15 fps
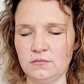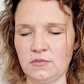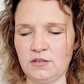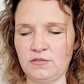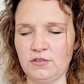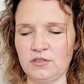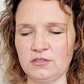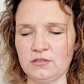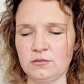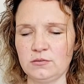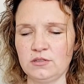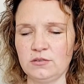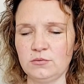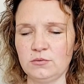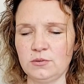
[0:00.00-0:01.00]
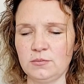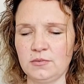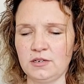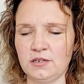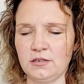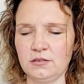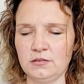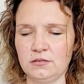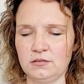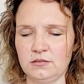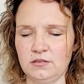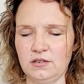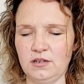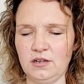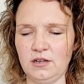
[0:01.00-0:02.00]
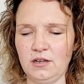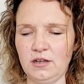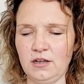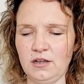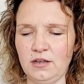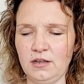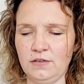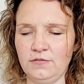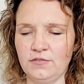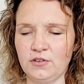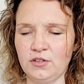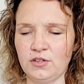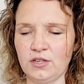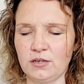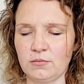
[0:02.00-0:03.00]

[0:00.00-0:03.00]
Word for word: like somebody ripped my. I, I feel like